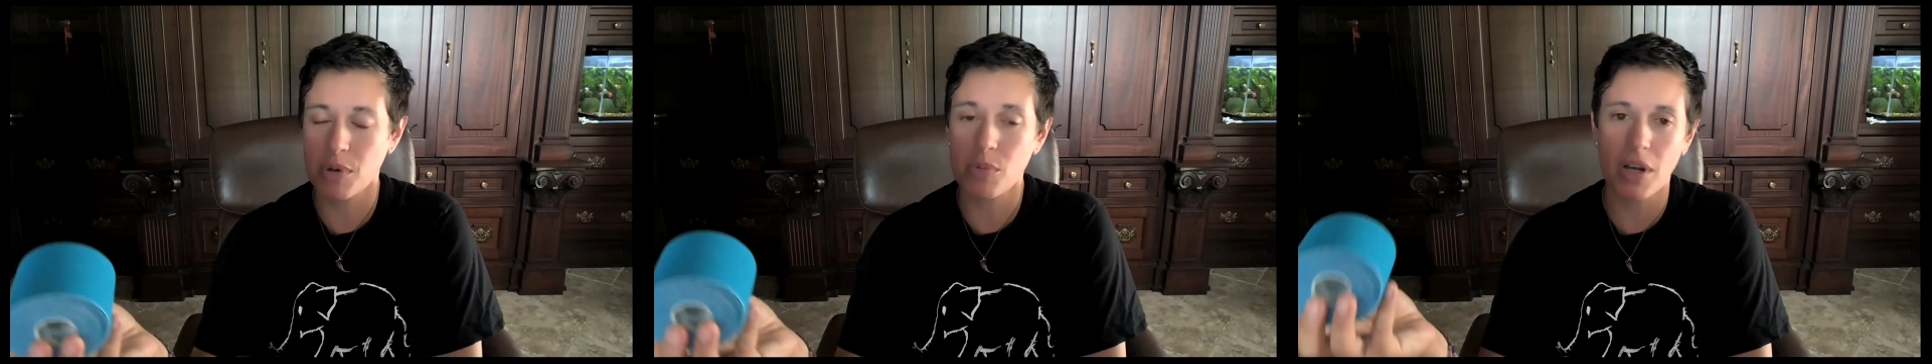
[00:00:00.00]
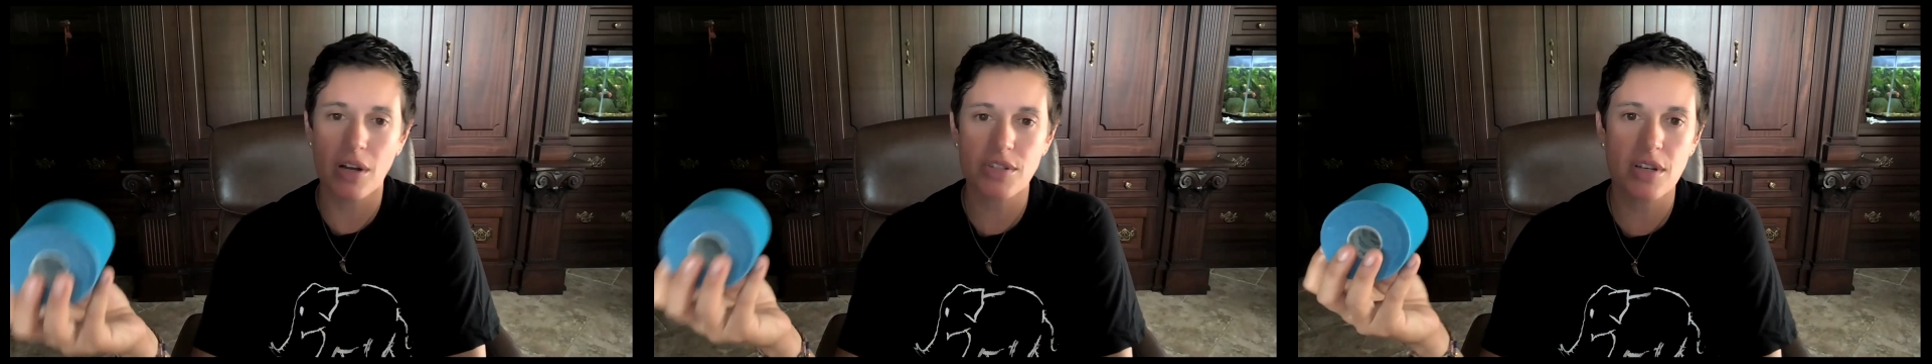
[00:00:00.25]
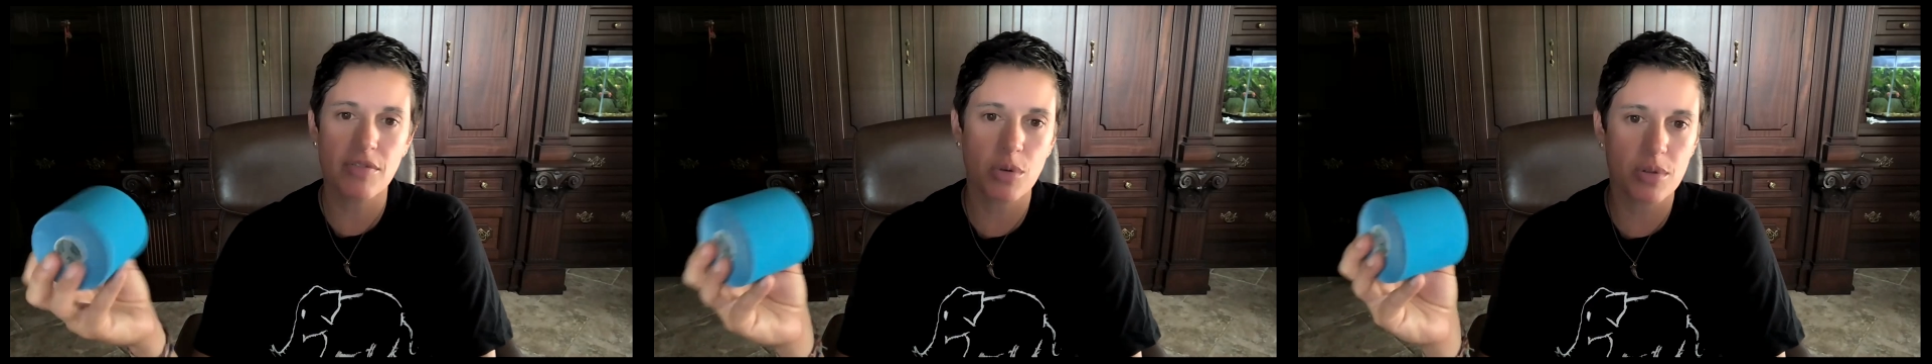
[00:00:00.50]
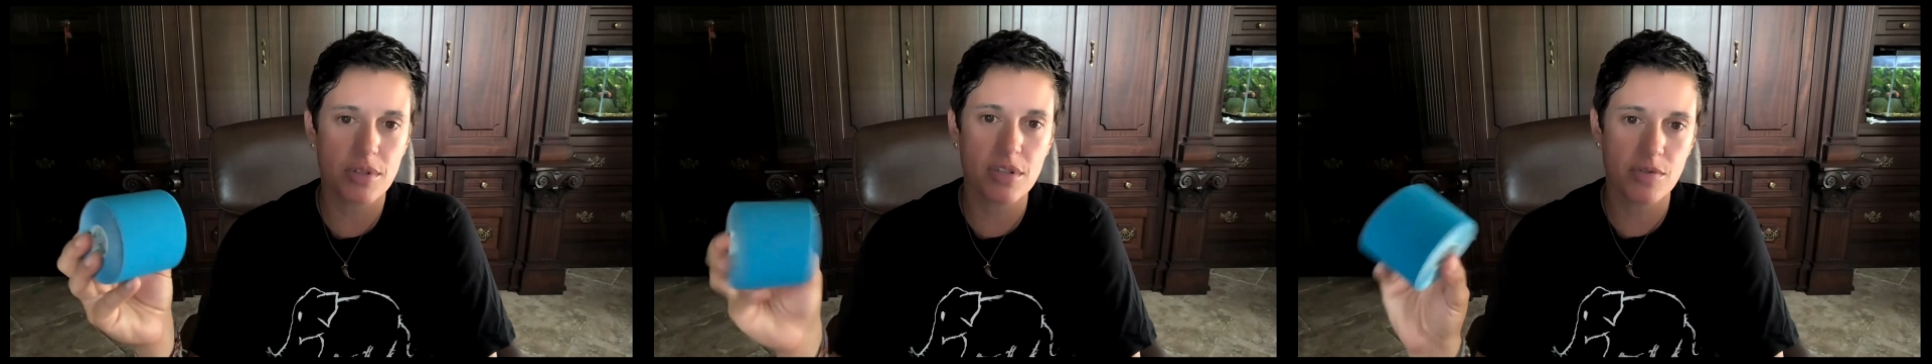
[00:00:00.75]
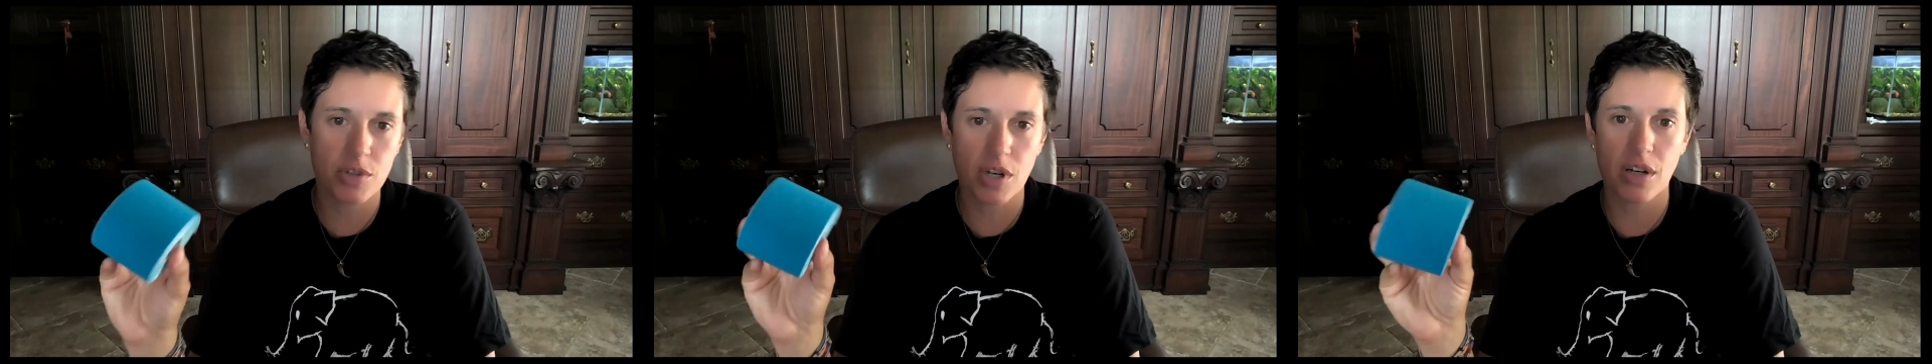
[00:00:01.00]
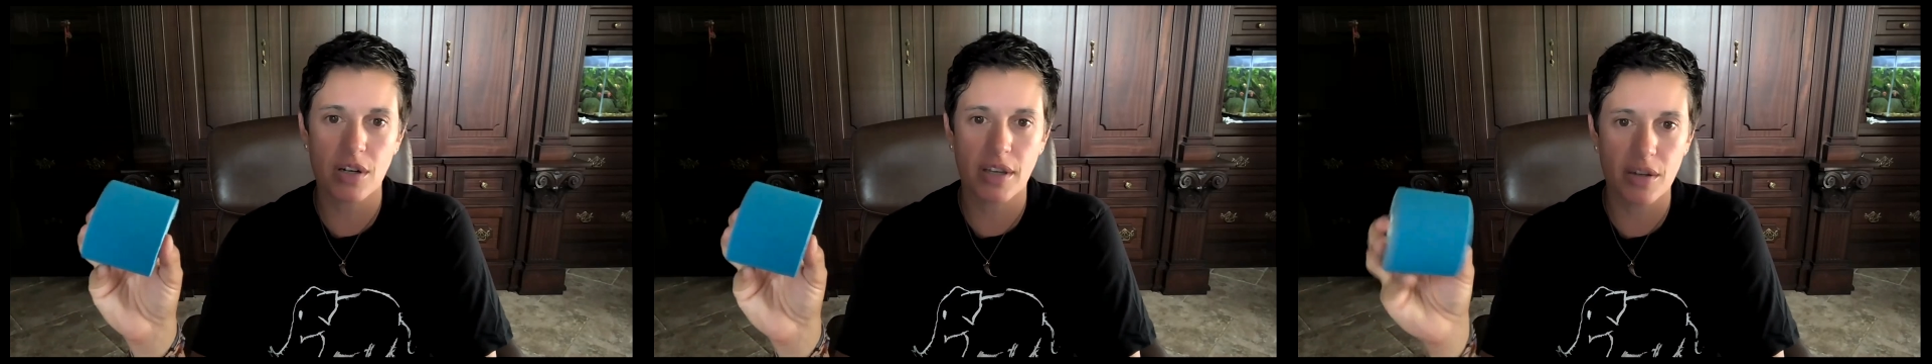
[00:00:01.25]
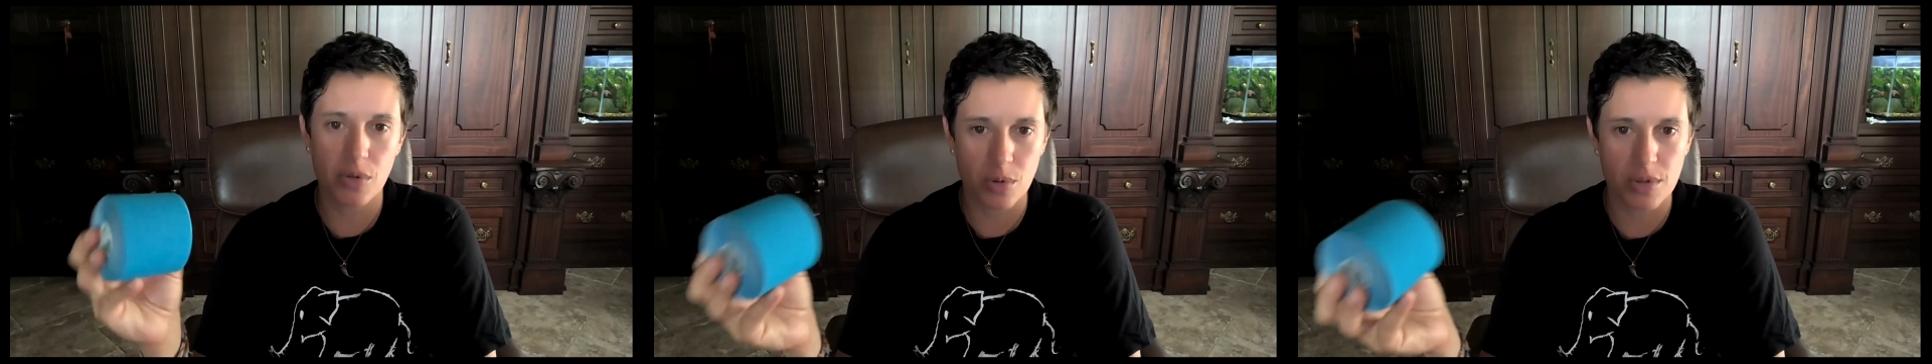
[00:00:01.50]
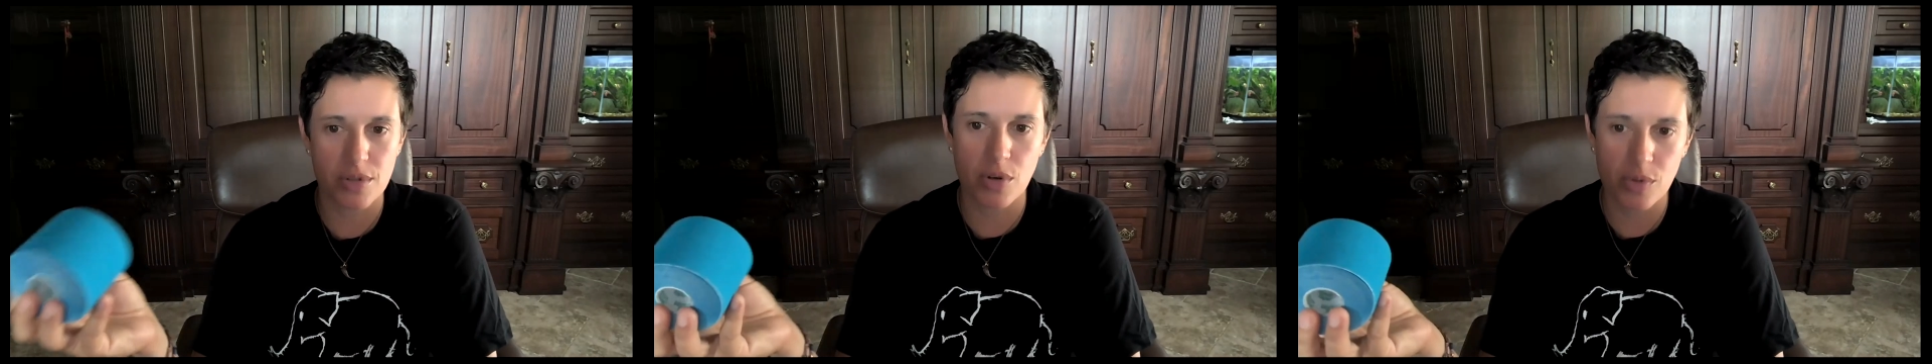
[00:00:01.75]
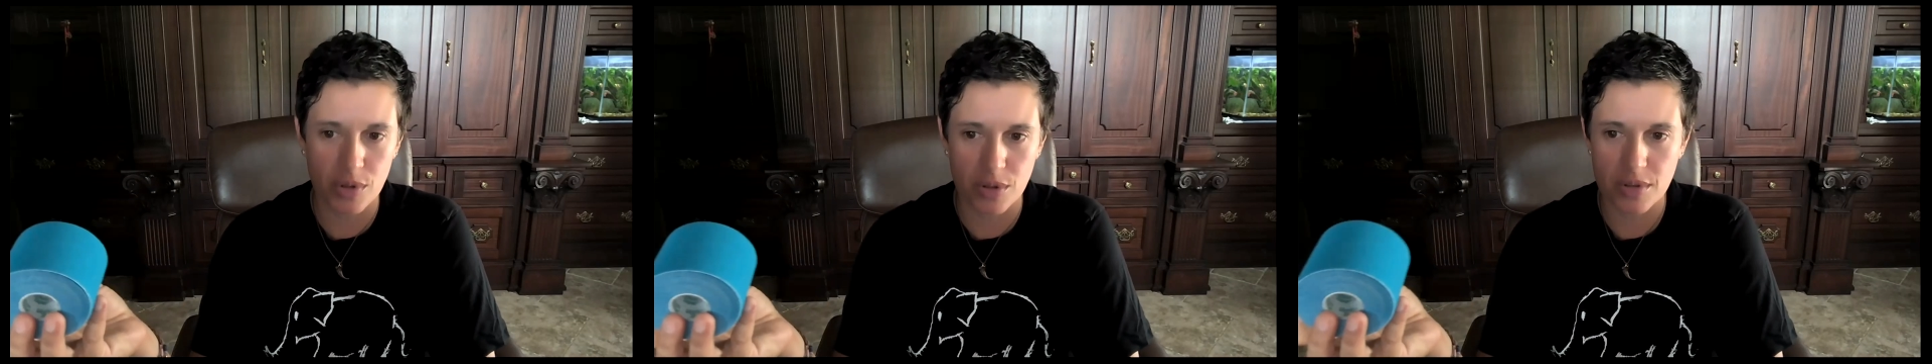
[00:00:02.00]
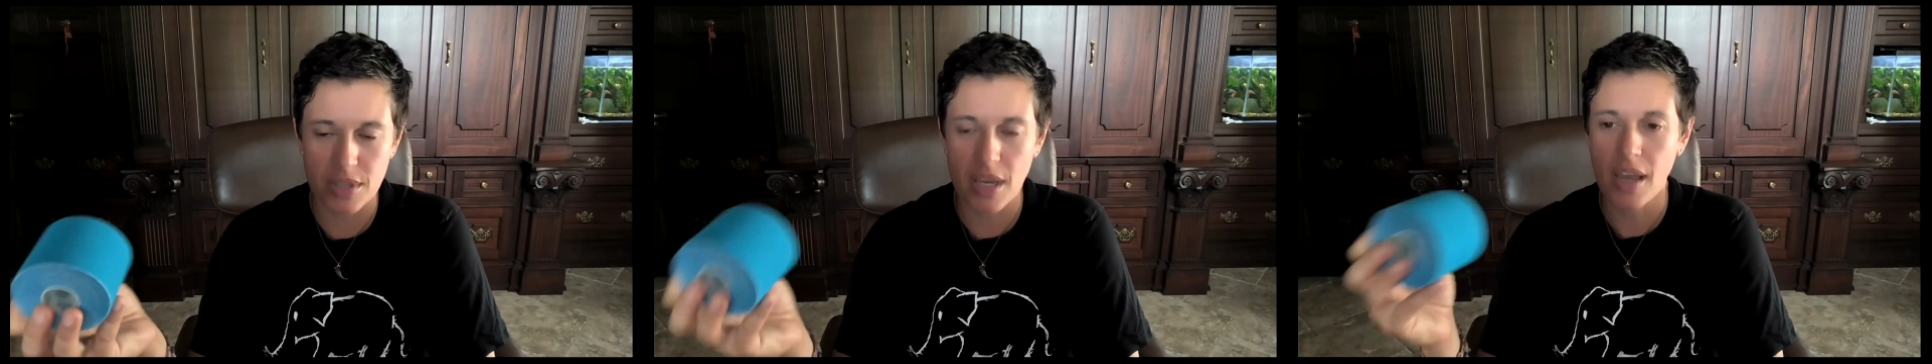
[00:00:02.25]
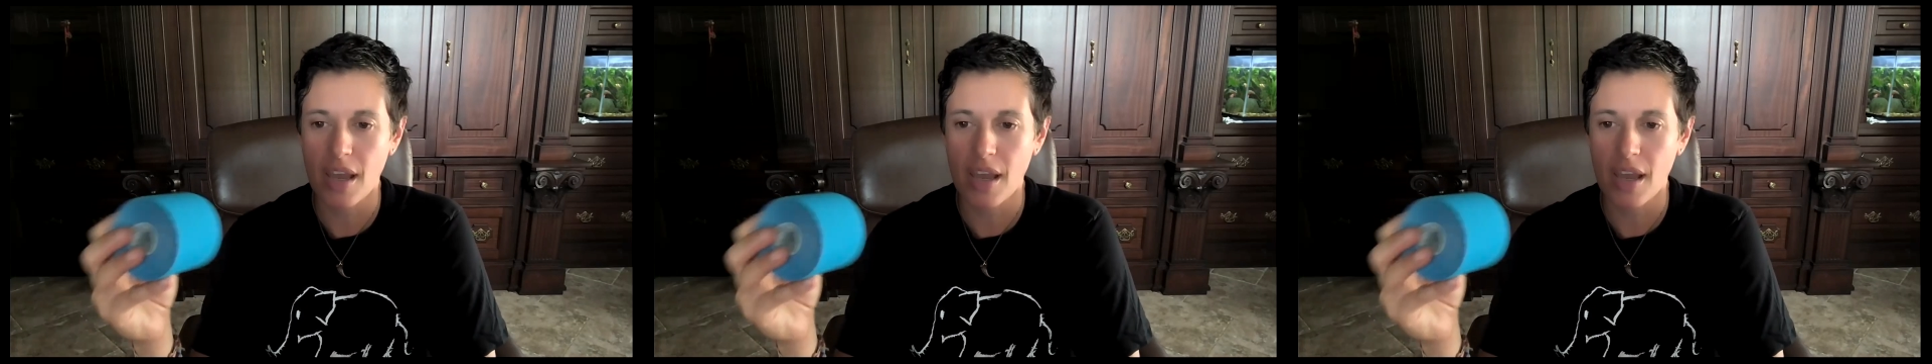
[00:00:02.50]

but we also have courses for dog and horse owners.